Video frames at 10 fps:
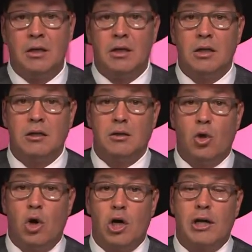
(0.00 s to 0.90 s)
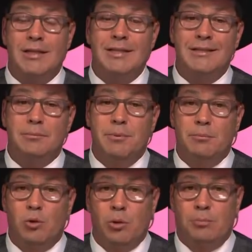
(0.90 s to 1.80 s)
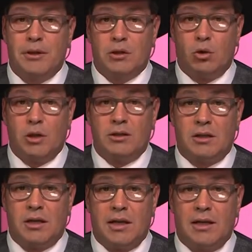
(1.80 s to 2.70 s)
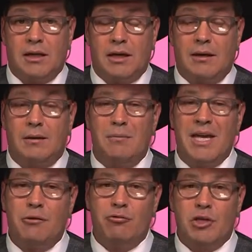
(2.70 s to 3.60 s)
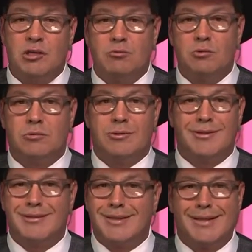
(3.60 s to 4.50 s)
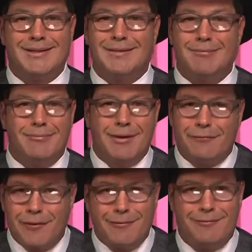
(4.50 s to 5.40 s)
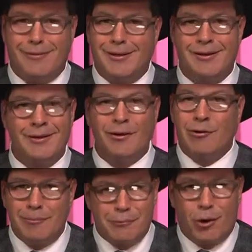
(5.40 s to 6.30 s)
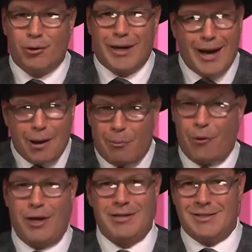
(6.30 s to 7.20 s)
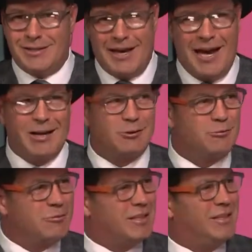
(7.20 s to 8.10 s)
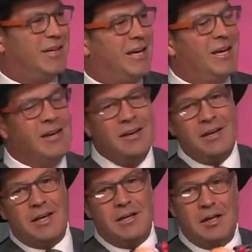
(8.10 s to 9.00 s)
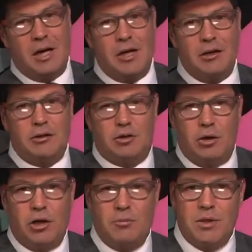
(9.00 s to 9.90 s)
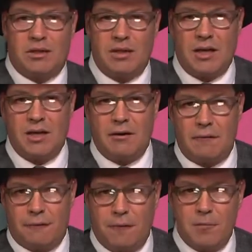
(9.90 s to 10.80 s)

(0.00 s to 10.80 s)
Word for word: along a little bit more Bitcoin today, and the main reason was because I got some of my favorite crypto cowboys in the house with me today, and uh, joining me today from